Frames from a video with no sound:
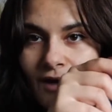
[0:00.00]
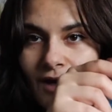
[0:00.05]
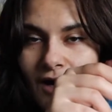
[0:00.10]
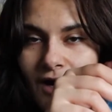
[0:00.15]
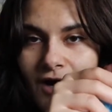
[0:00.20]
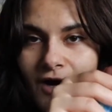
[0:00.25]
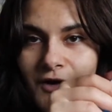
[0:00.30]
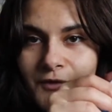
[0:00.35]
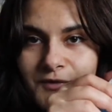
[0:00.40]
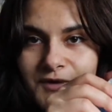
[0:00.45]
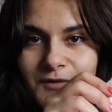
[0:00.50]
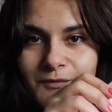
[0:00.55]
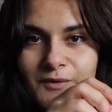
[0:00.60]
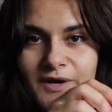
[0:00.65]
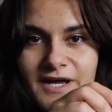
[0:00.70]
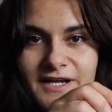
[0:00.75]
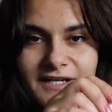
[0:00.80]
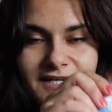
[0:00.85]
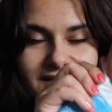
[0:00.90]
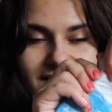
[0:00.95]
Are we
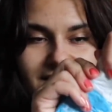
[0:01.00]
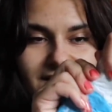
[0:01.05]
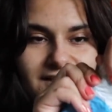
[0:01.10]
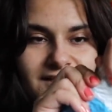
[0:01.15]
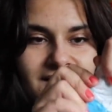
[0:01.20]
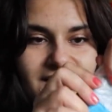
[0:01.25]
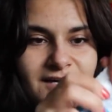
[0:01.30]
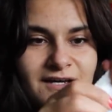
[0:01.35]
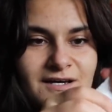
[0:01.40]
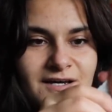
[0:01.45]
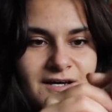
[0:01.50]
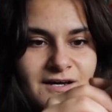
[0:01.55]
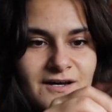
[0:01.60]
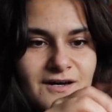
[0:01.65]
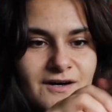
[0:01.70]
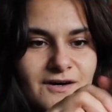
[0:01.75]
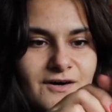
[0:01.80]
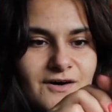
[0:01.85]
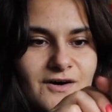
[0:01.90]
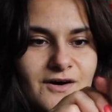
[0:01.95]
ready?
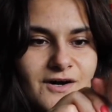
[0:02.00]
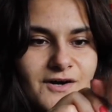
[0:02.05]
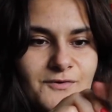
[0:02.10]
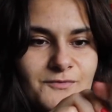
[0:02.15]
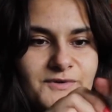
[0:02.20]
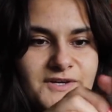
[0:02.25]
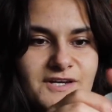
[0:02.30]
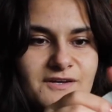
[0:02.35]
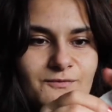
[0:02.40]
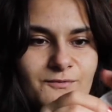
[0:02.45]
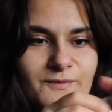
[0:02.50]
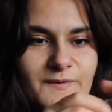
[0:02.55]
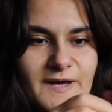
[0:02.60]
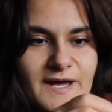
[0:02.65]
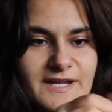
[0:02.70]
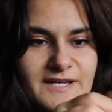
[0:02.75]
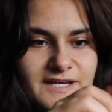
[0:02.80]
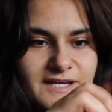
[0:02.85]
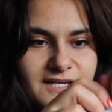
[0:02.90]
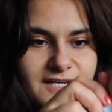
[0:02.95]
Are we
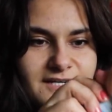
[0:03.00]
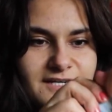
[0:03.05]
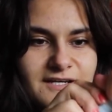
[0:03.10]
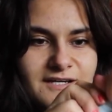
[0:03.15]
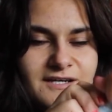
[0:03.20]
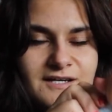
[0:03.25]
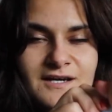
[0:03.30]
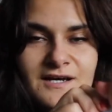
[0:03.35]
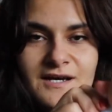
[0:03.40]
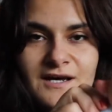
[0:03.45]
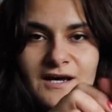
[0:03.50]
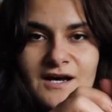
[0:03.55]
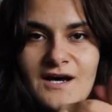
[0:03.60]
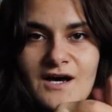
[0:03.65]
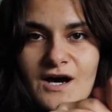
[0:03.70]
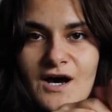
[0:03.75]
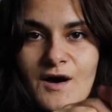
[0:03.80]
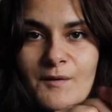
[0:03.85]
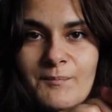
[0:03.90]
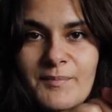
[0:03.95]
ready?
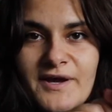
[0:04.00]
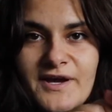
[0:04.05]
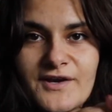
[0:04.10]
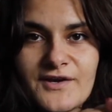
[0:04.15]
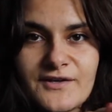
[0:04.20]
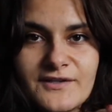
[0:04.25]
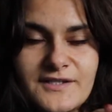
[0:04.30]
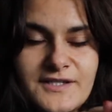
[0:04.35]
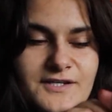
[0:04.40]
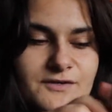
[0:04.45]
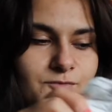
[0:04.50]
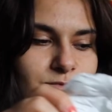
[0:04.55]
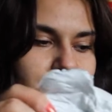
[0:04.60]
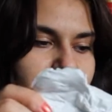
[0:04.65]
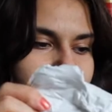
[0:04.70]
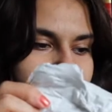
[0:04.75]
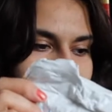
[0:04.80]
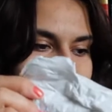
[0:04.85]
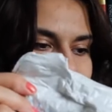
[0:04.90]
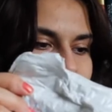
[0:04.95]
Apparently
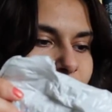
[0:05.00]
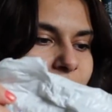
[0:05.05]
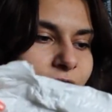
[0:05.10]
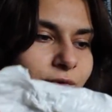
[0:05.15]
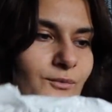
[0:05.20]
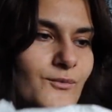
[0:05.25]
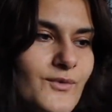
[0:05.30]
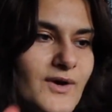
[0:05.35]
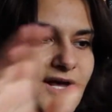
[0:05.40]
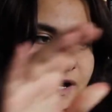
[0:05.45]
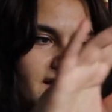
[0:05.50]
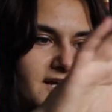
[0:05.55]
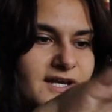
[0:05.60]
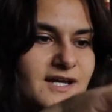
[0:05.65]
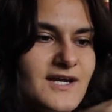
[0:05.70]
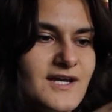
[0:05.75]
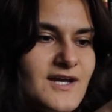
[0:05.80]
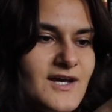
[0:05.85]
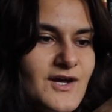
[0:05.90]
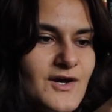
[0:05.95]
we are not ready.
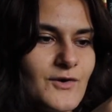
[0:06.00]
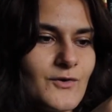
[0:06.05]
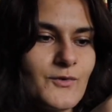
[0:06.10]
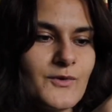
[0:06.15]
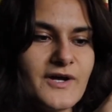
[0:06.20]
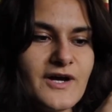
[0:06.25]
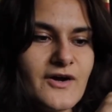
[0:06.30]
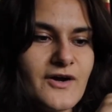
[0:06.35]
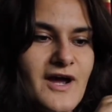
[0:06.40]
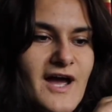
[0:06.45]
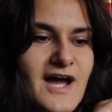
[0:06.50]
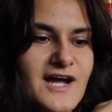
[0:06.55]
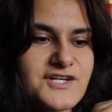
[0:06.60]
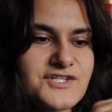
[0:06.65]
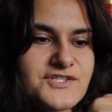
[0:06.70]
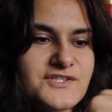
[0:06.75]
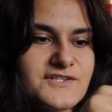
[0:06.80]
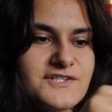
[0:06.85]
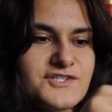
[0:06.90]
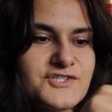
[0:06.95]
We are
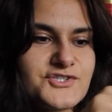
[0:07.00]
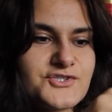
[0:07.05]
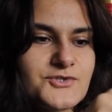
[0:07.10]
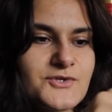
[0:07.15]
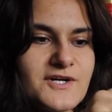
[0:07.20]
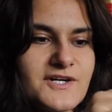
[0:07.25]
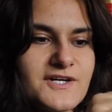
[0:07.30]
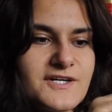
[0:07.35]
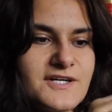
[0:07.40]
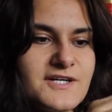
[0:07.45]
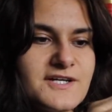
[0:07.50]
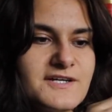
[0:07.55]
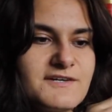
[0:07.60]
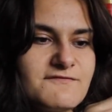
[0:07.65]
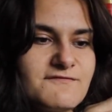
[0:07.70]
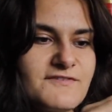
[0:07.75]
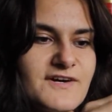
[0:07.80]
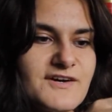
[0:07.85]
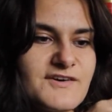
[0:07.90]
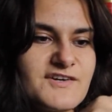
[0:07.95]
actually struggling
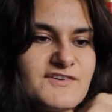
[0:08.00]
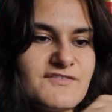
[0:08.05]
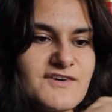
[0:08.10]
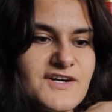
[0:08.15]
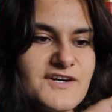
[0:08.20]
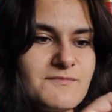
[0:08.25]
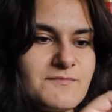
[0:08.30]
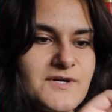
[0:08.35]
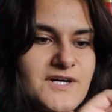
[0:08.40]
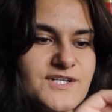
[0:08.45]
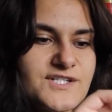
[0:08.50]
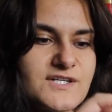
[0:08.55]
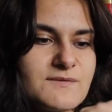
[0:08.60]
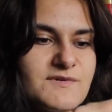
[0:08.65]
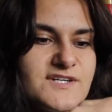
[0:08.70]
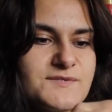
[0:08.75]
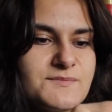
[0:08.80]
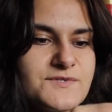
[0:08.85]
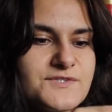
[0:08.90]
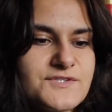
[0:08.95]
very much. Am
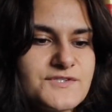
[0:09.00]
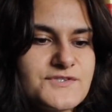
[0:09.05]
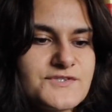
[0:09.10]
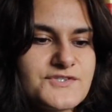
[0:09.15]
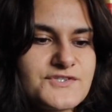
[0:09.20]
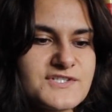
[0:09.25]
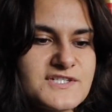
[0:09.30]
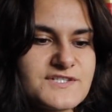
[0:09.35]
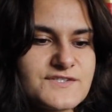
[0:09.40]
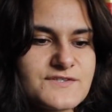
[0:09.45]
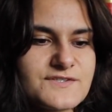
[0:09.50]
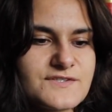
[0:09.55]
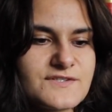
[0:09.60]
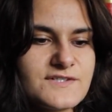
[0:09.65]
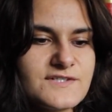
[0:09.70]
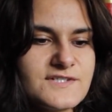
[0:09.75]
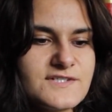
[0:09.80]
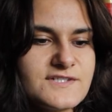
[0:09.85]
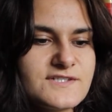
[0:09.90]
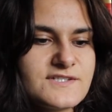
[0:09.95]
I supposed to use scissors on
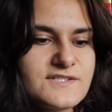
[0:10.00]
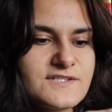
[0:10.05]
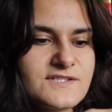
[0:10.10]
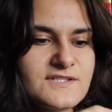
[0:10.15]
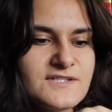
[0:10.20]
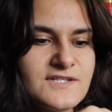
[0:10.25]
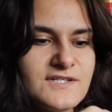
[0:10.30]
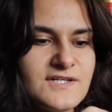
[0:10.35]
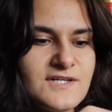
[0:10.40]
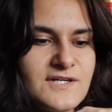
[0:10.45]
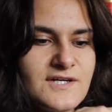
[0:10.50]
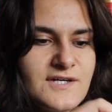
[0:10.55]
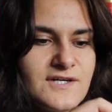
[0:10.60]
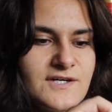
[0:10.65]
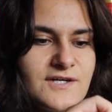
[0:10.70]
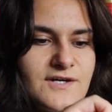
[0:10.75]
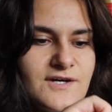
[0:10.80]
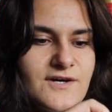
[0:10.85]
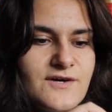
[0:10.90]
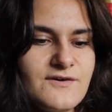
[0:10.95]
this?
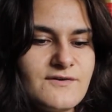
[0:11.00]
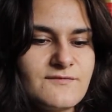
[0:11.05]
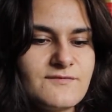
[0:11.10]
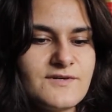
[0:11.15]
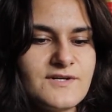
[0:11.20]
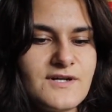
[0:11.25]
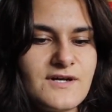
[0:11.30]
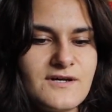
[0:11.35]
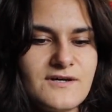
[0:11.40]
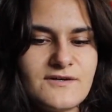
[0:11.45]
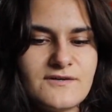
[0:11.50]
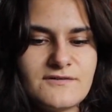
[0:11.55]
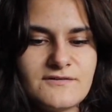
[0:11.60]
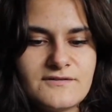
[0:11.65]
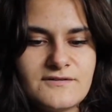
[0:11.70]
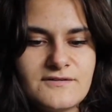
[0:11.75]
Oh no.